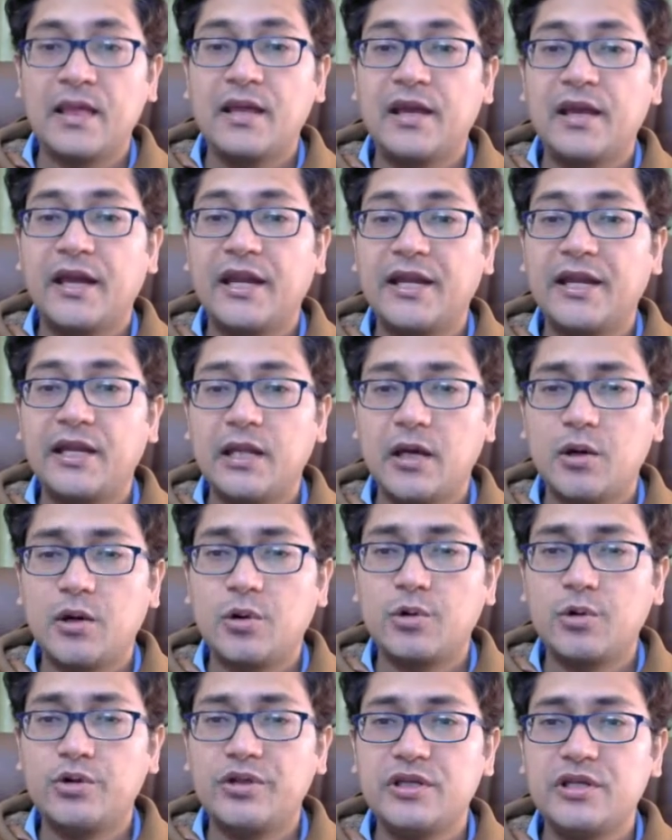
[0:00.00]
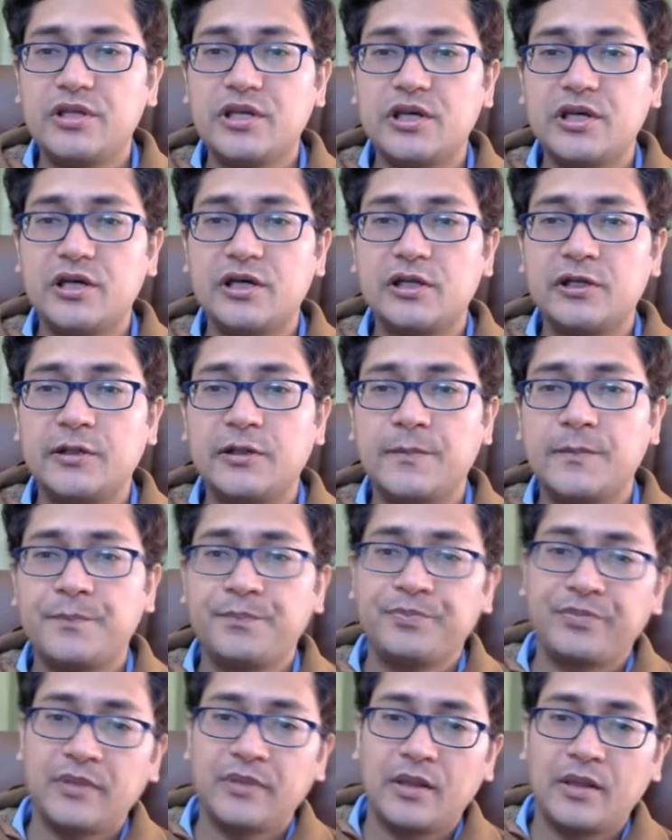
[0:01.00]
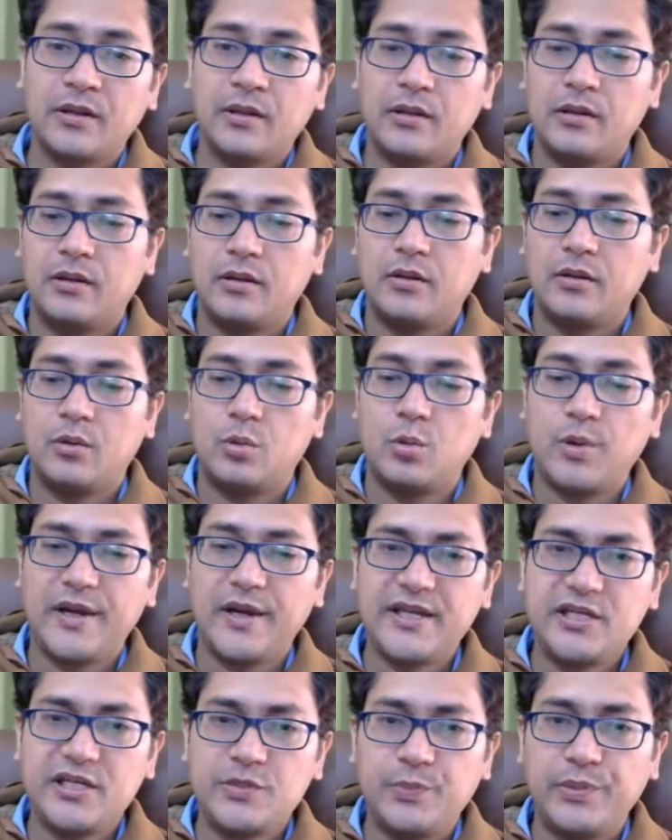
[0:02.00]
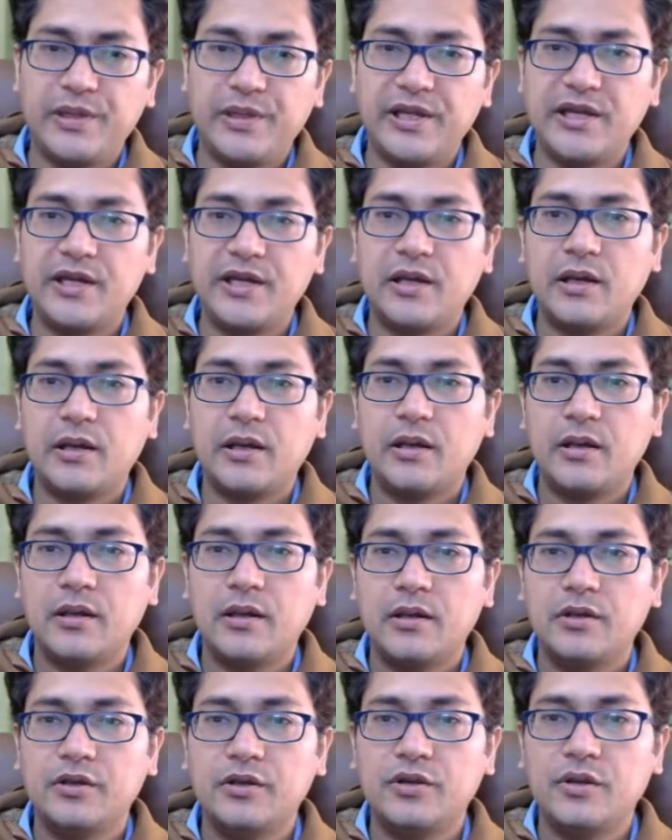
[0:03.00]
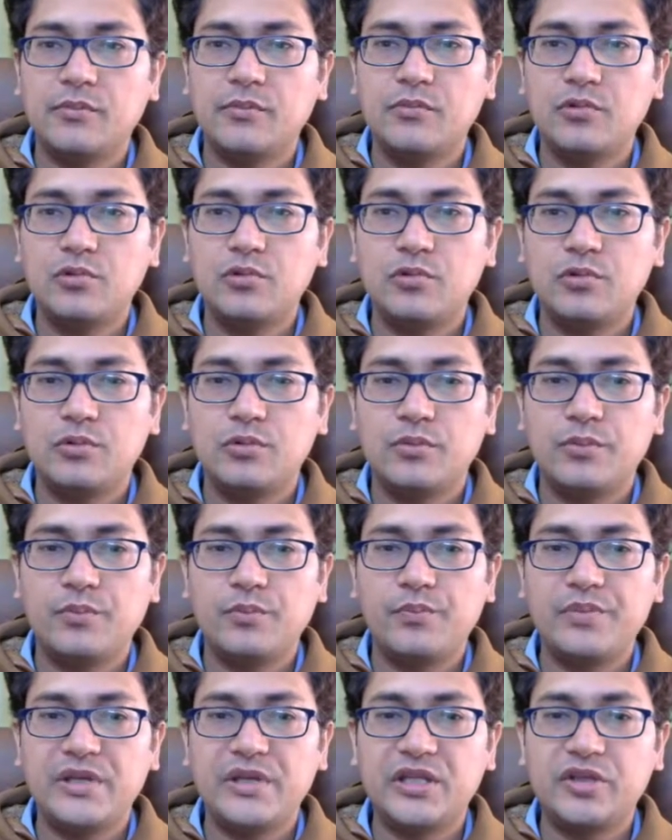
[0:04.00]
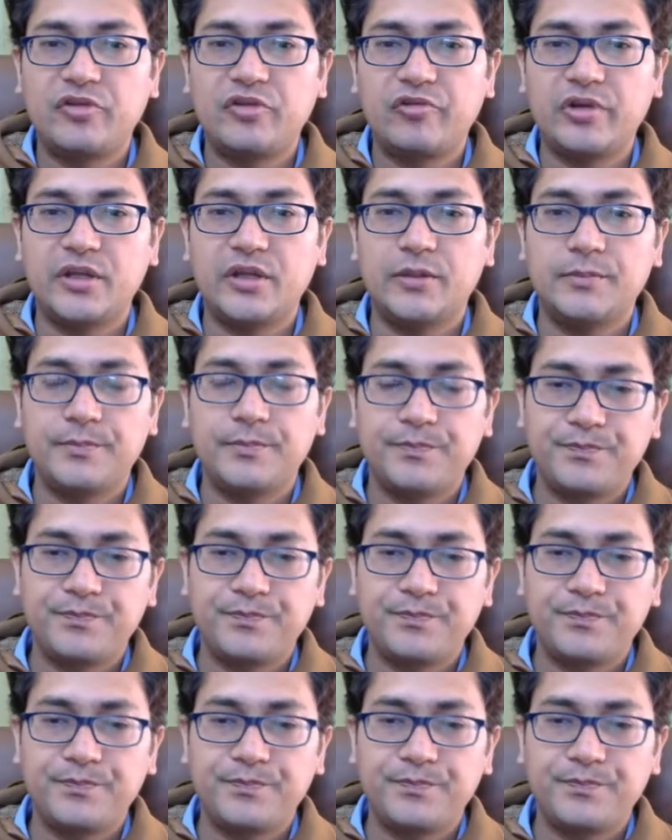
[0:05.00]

and now here white played the move b3